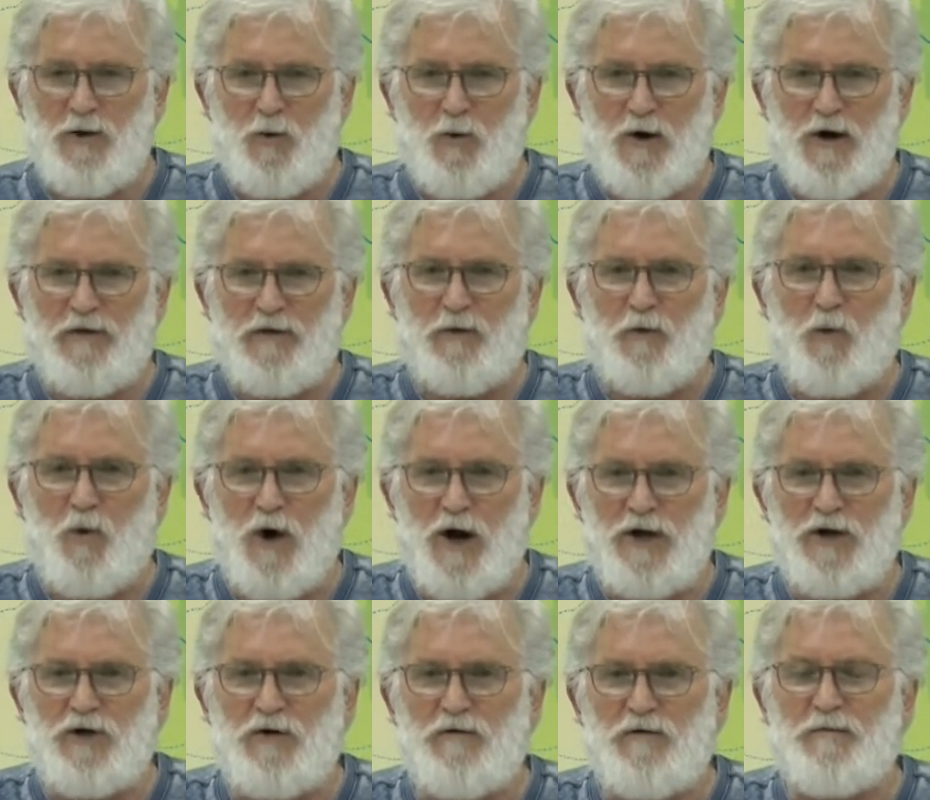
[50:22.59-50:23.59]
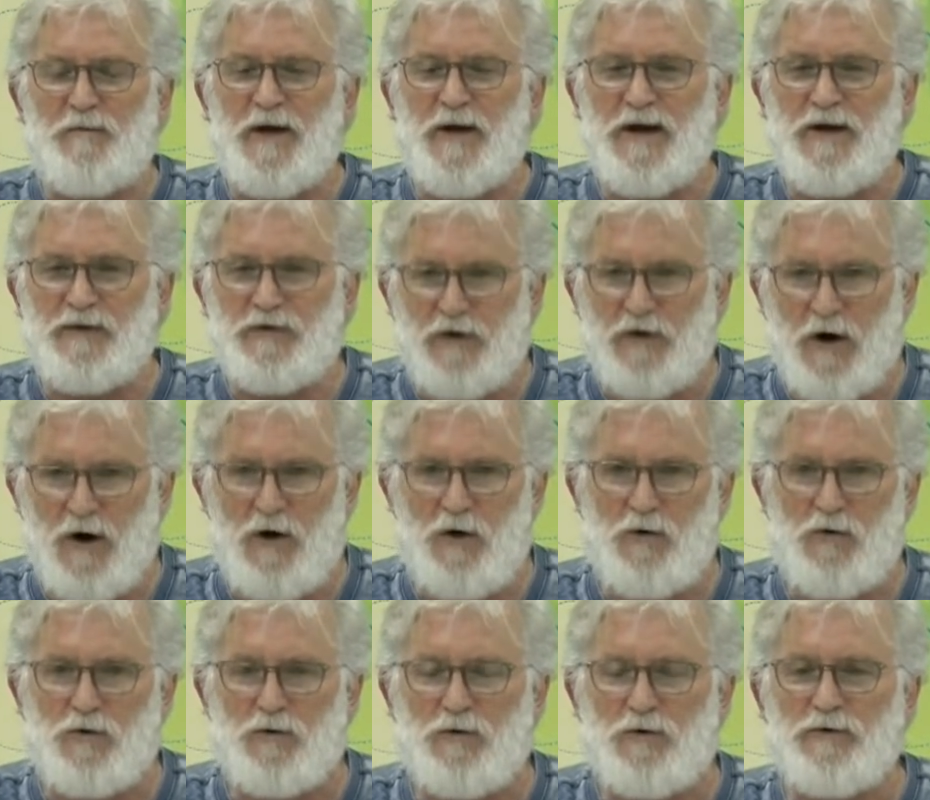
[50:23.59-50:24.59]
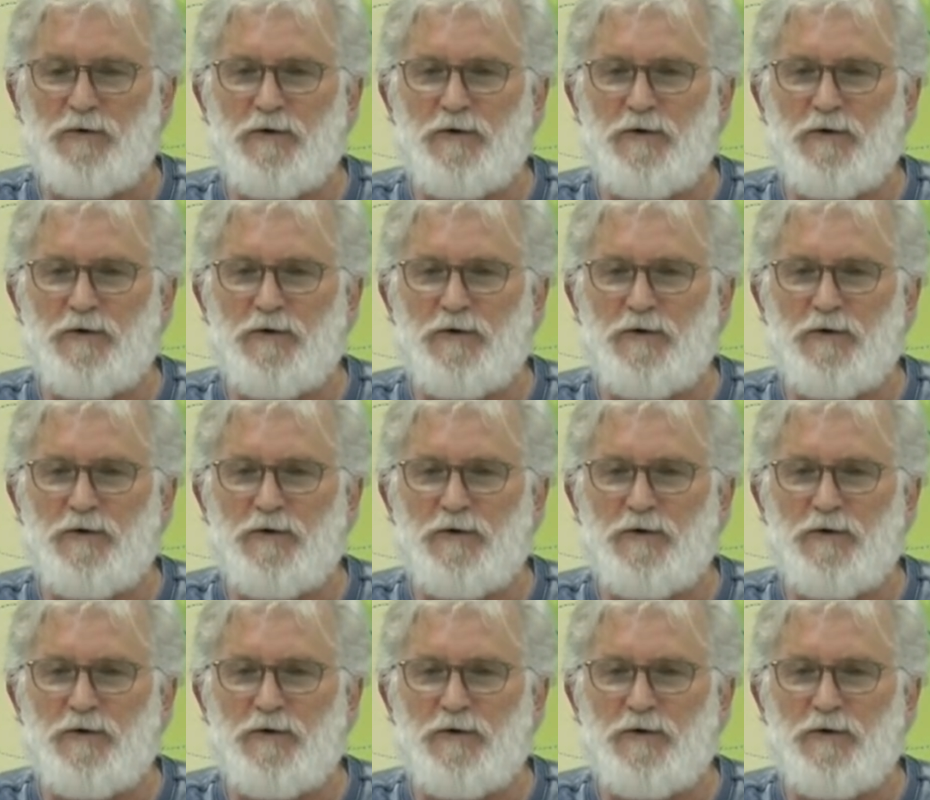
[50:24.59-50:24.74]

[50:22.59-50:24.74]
with what you've been told,